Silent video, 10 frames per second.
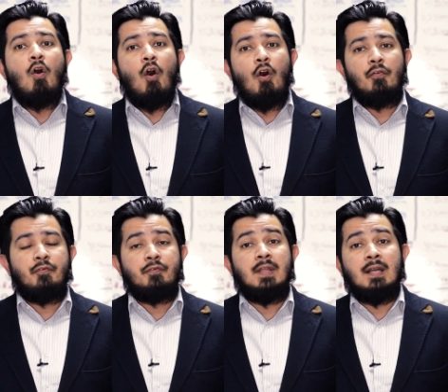of
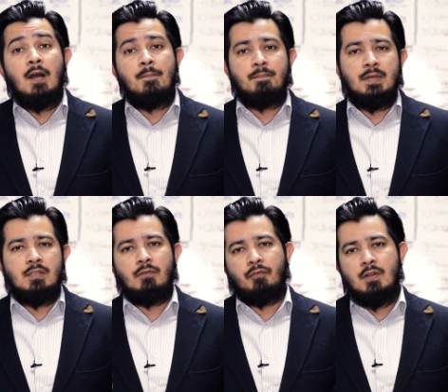the company.
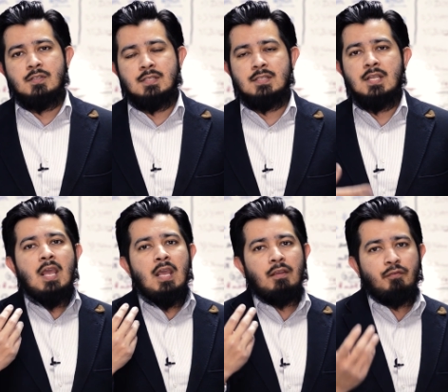So for instance,
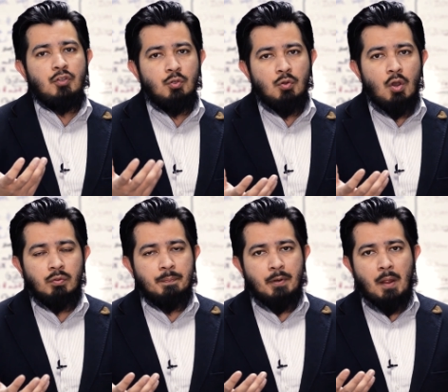if you
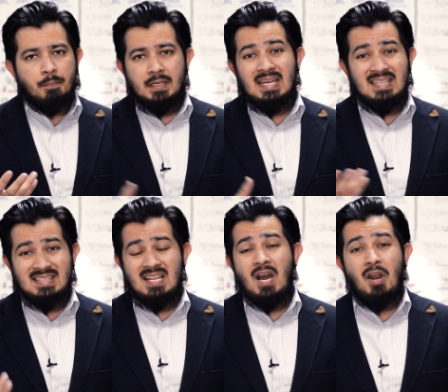own a property, let's
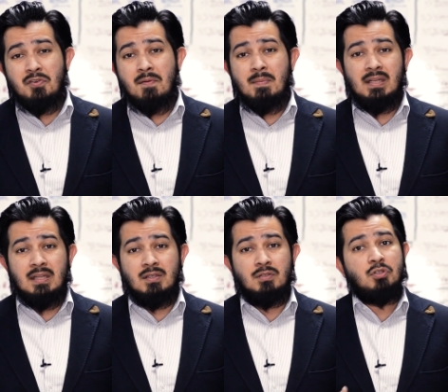say $100
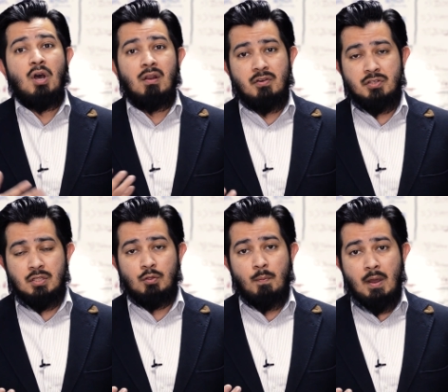million
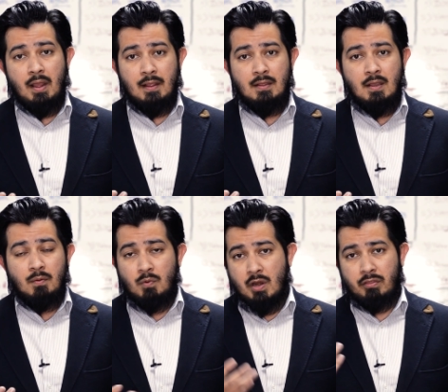in Dubai
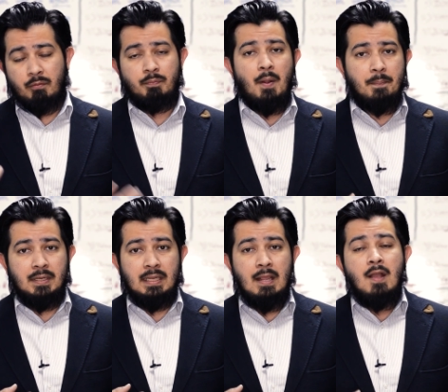worth of
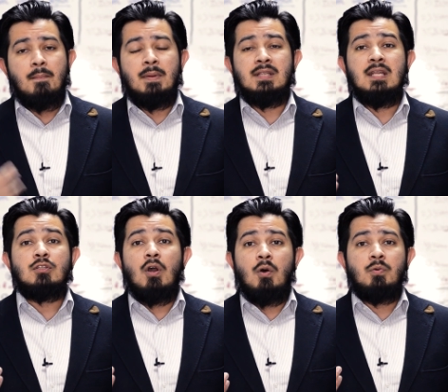property, but
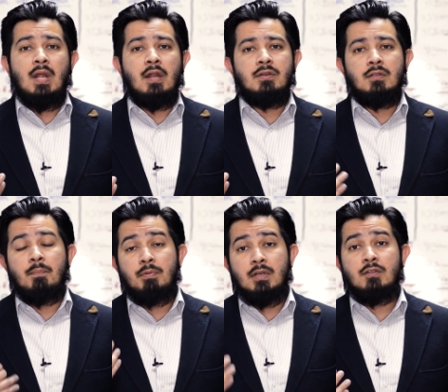it's owned under the
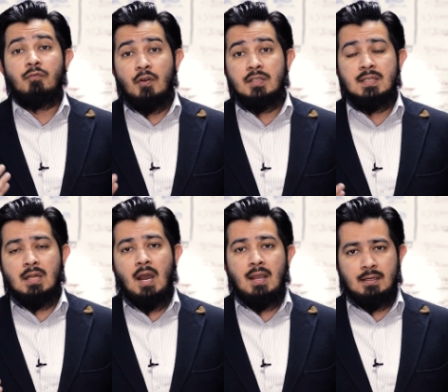British Virgin
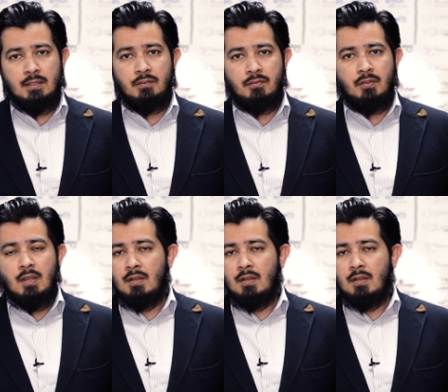Islands,